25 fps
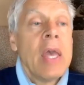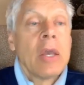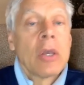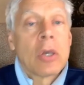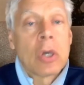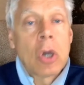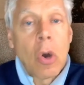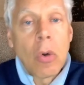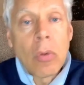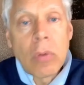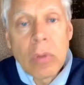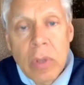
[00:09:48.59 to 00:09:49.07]

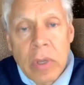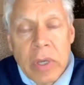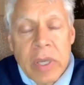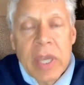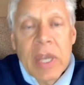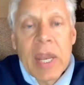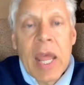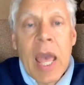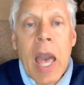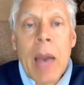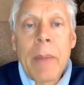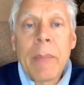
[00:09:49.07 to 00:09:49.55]
Go look
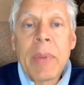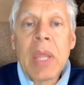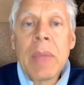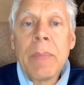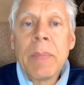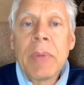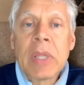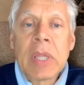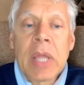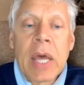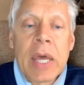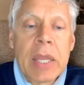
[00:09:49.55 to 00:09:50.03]
at how many
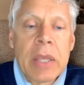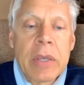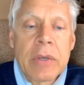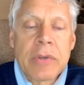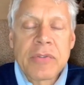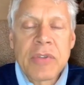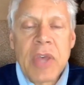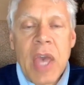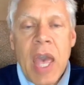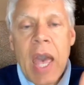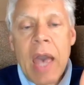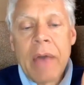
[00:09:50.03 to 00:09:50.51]

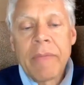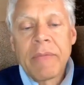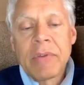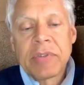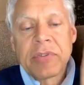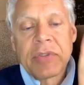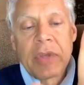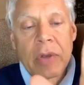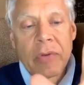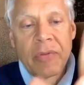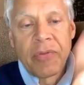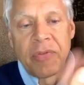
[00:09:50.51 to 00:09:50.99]
millennials have as
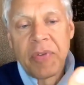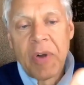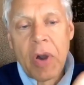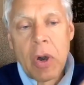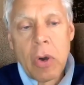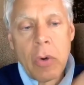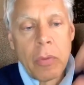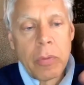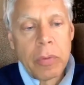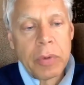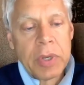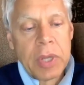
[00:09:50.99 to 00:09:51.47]
their
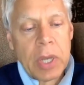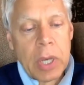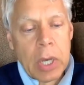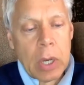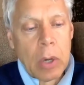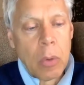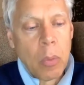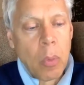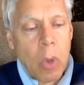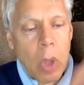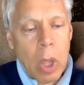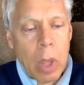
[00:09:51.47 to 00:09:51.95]
phone,
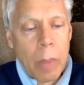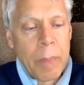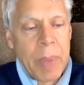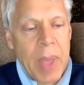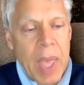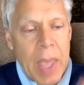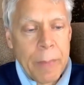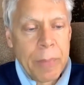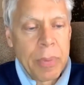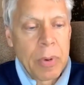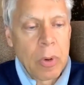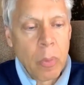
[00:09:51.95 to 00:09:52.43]
uh,
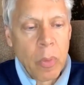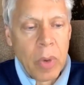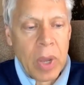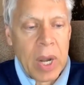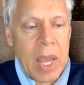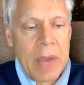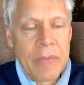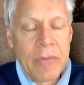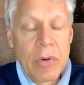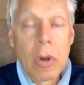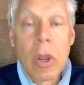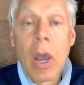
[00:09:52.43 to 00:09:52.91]
wallpaper,
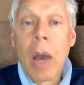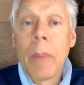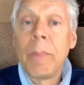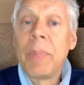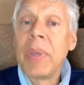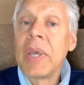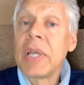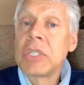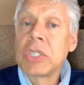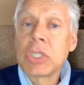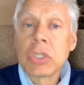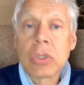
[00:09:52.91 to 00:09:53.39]
whatever, a
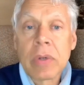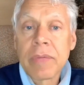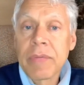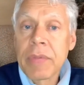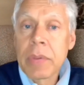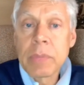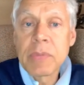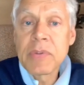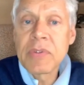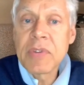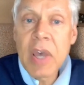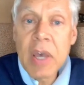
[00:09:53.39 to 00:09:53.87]
picture of
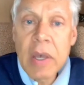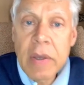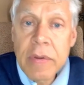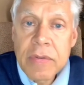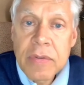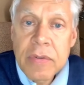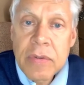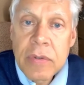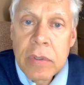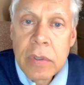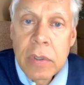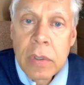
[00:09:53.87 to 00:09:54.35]

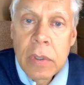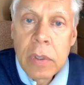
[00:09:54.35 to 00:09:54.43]
themselves.